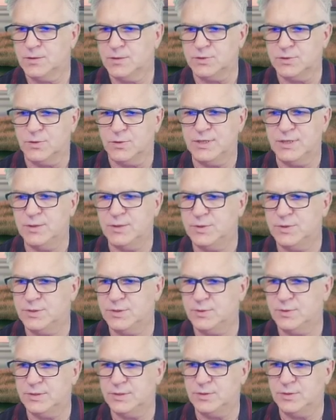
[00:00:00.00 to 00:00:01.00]
So here we're
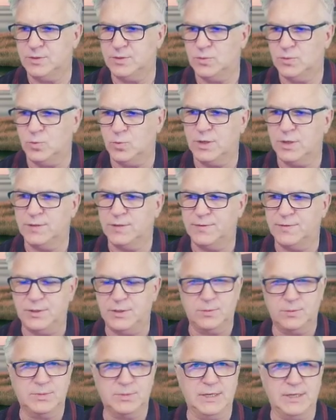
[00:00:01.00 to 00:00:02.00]
doing one of the
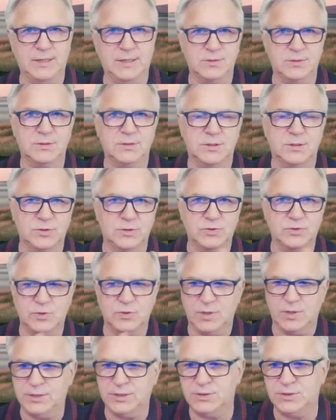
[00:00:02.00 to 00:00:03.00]
updates. I just
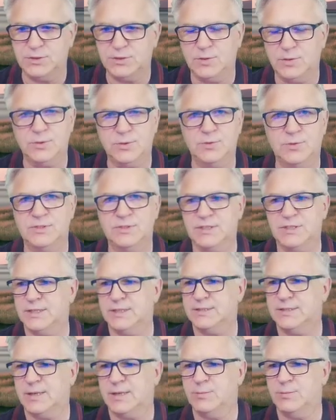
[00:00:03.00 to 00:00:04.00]
thought I'd show you as an
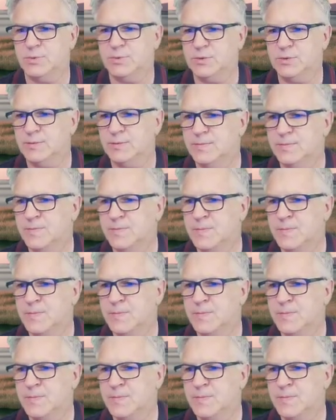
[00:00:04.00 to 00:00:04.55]
example.